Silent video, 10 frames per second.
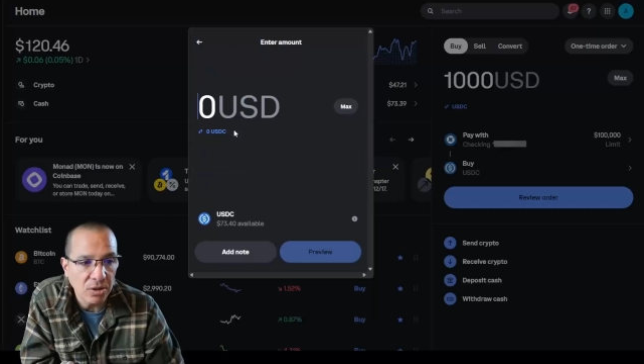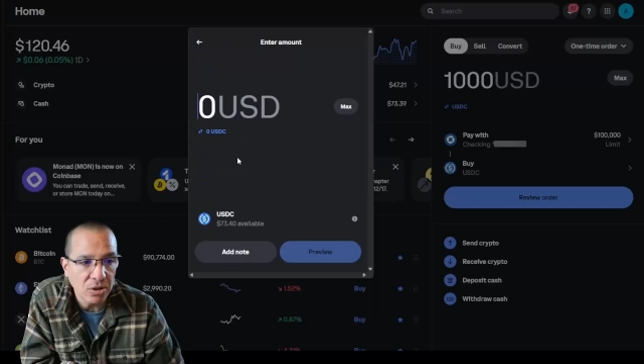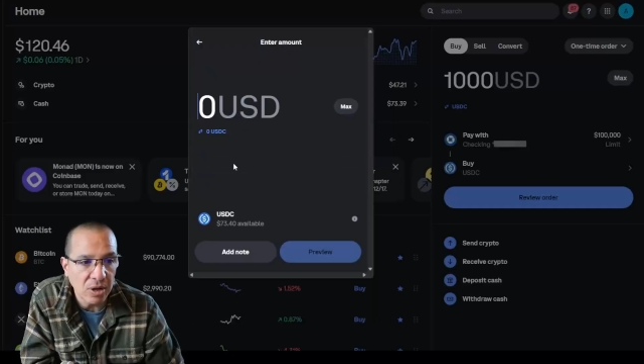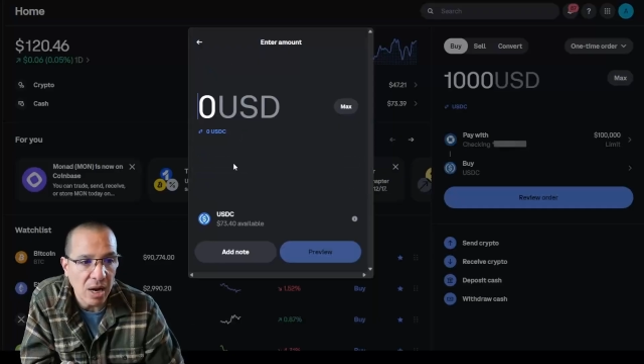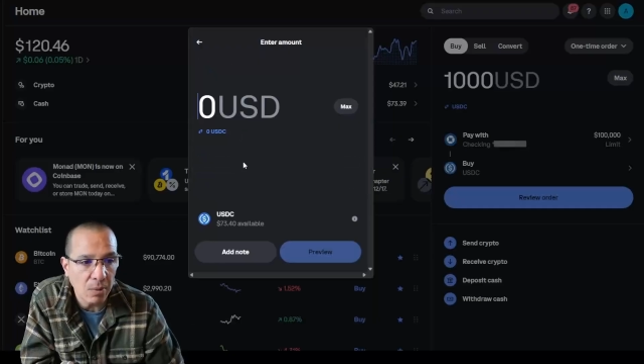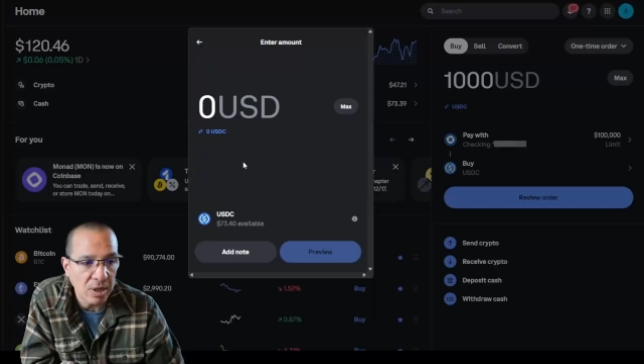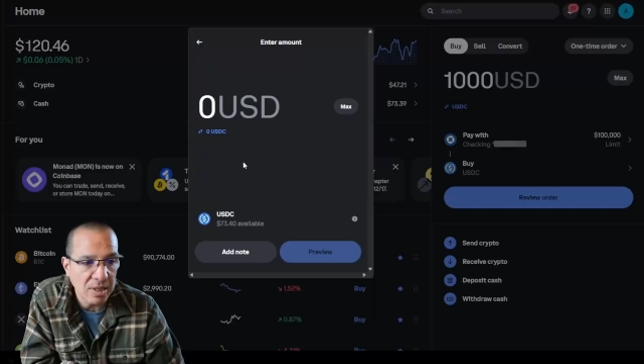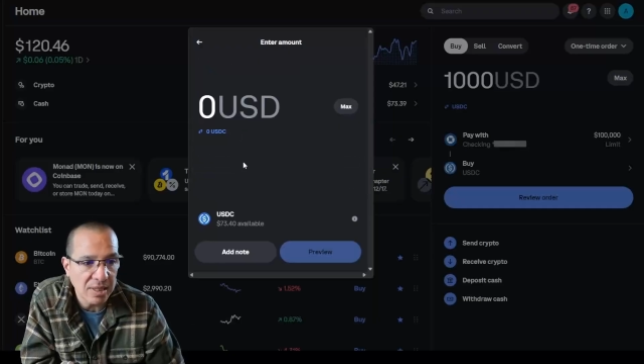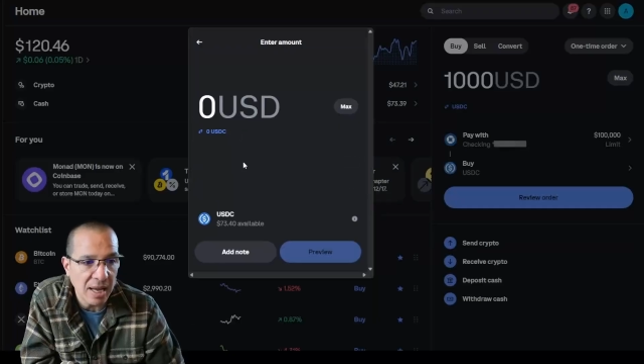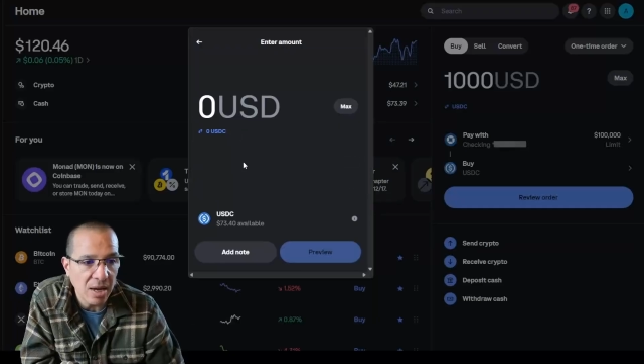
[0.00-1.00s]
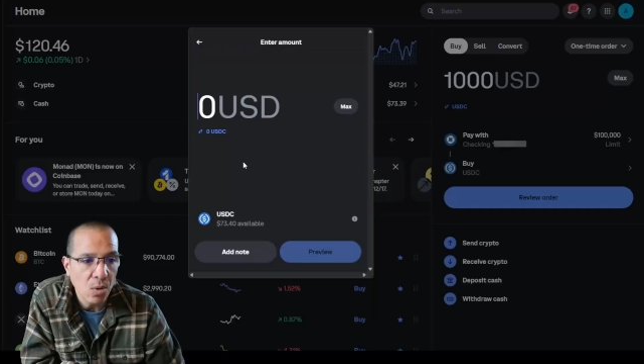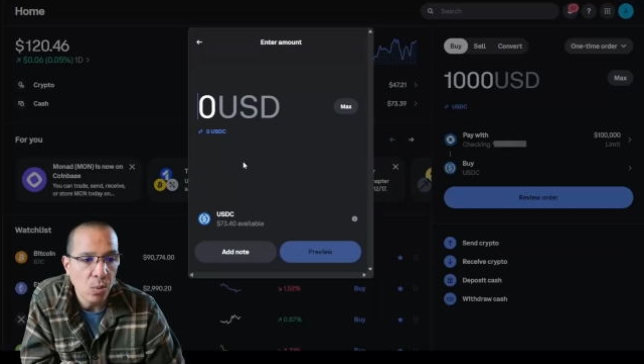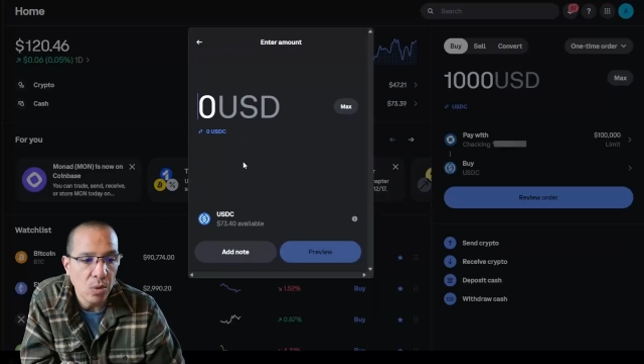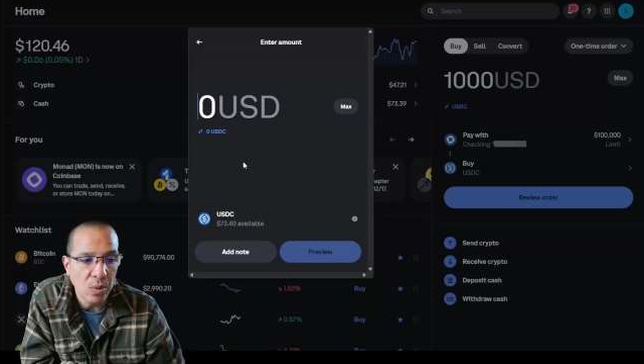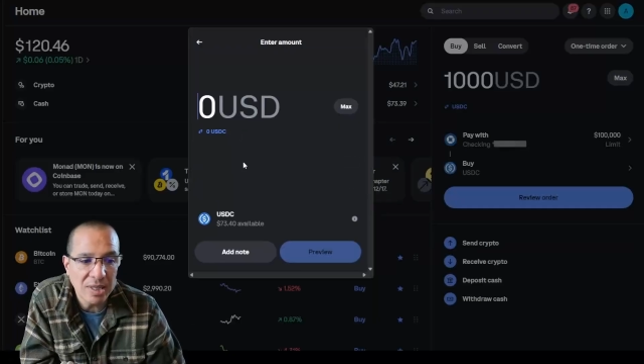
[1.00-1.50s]
So now we're going to say
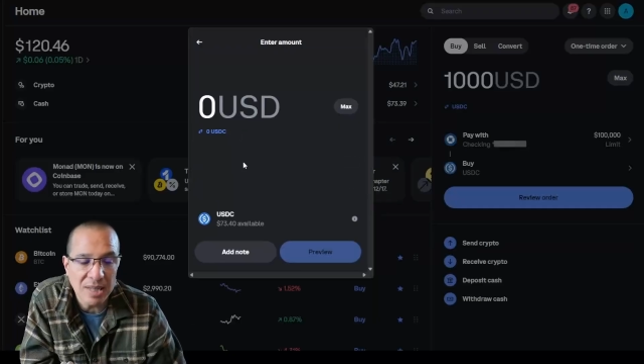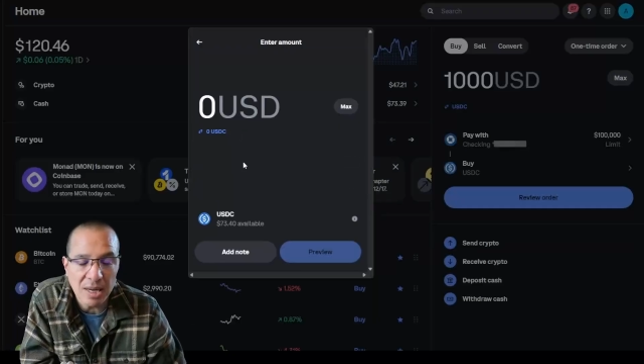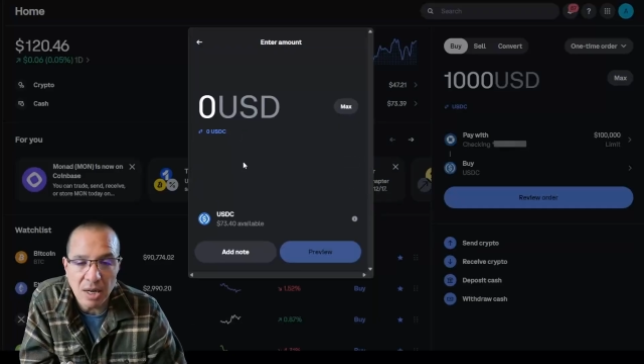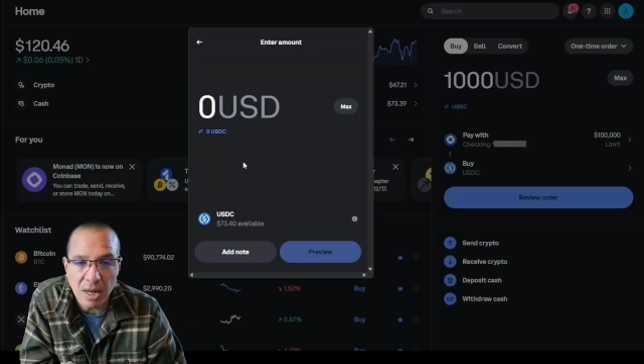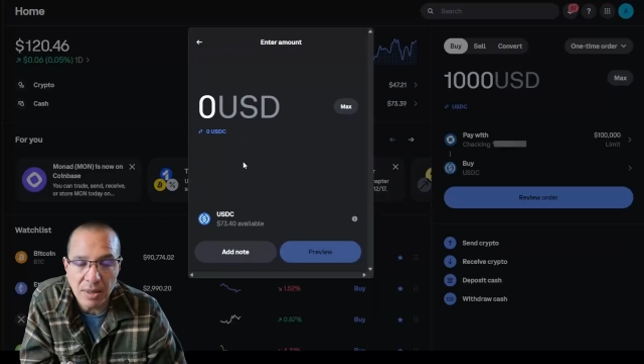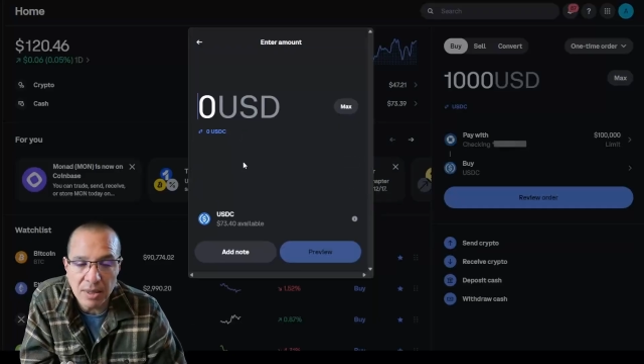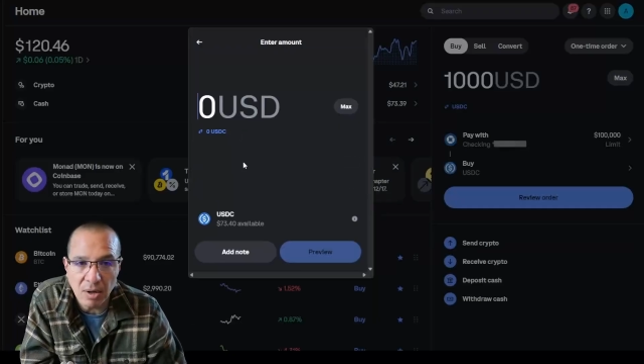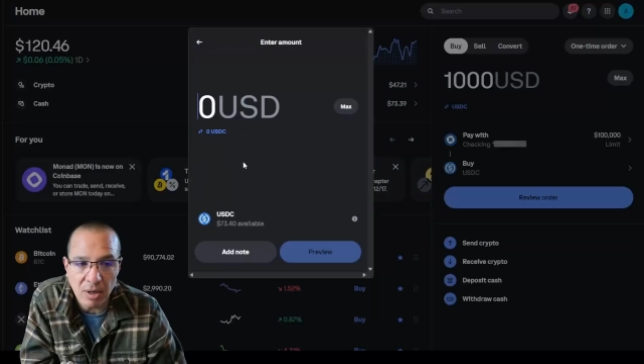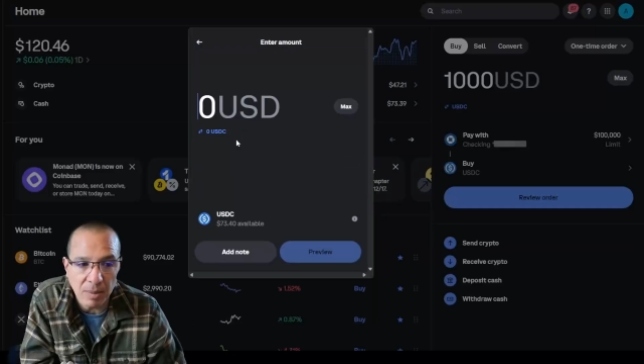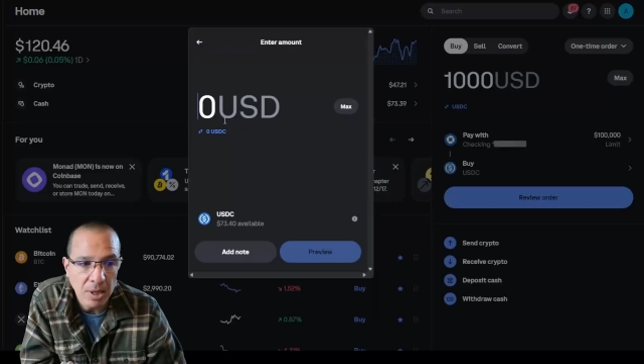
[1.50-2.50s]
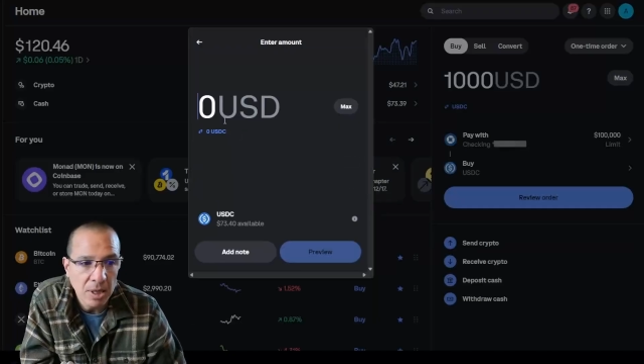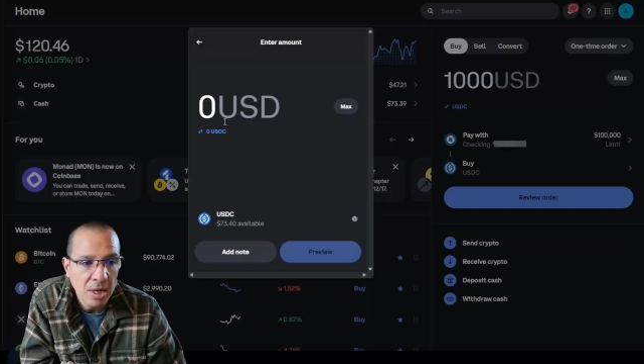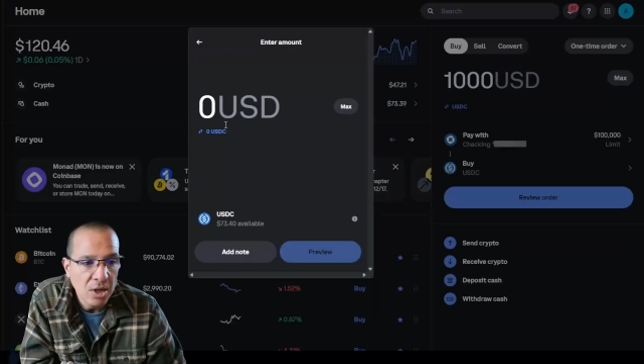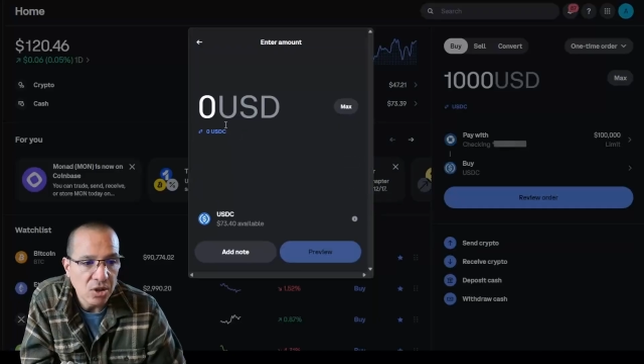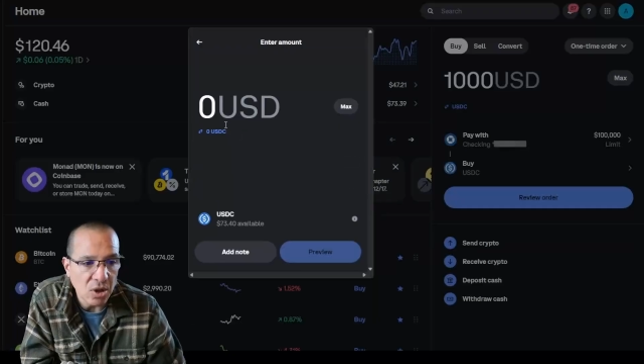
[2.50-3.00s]
we want to send it on Ethereum.
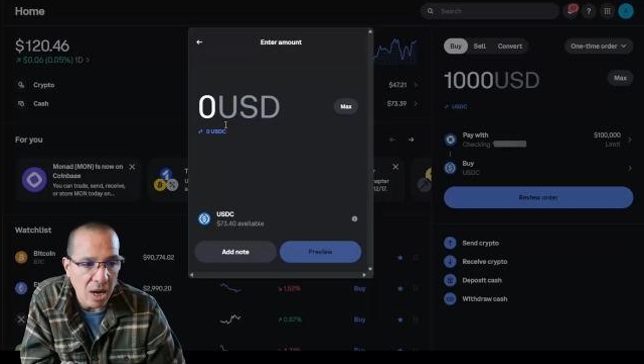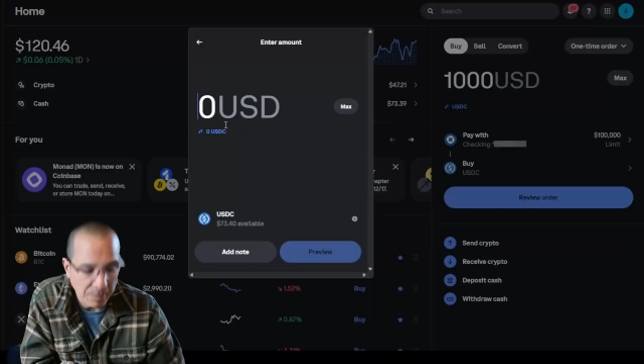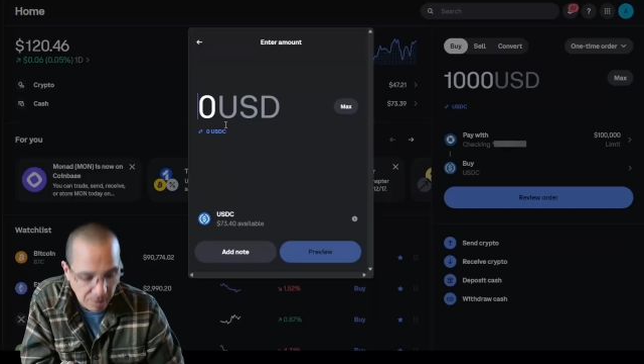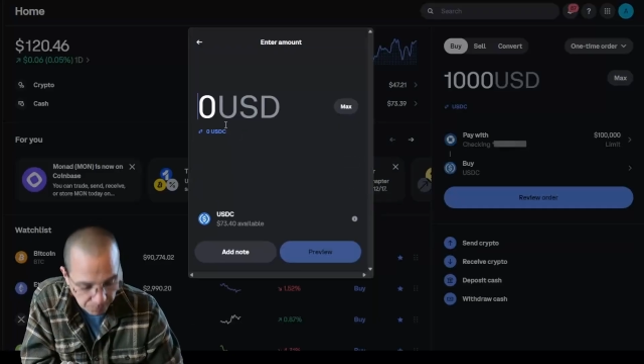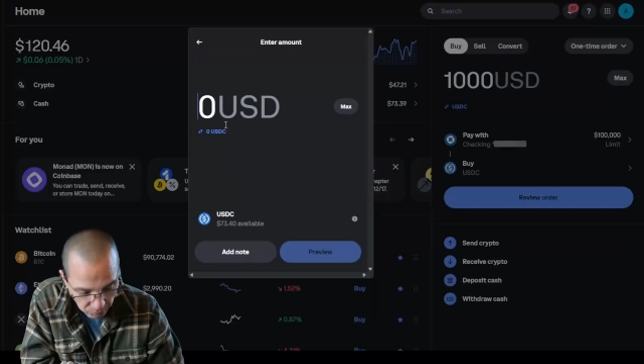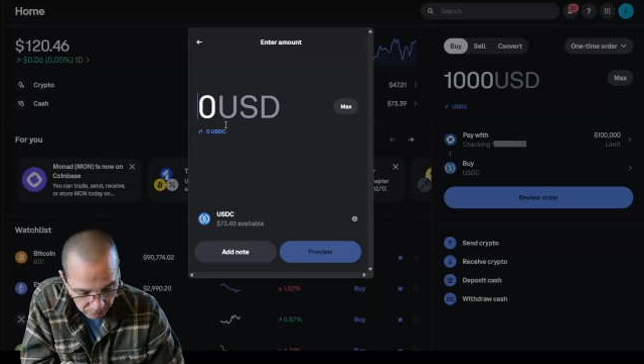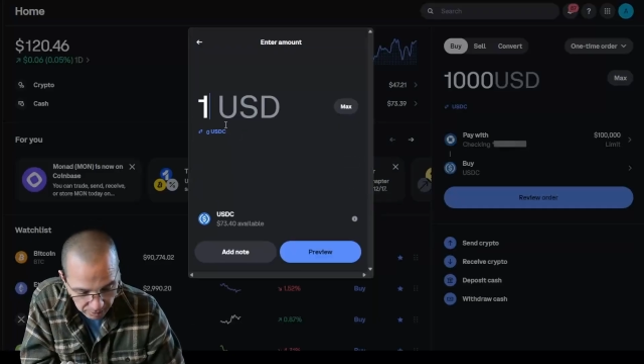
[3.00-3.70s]
So I'm going to put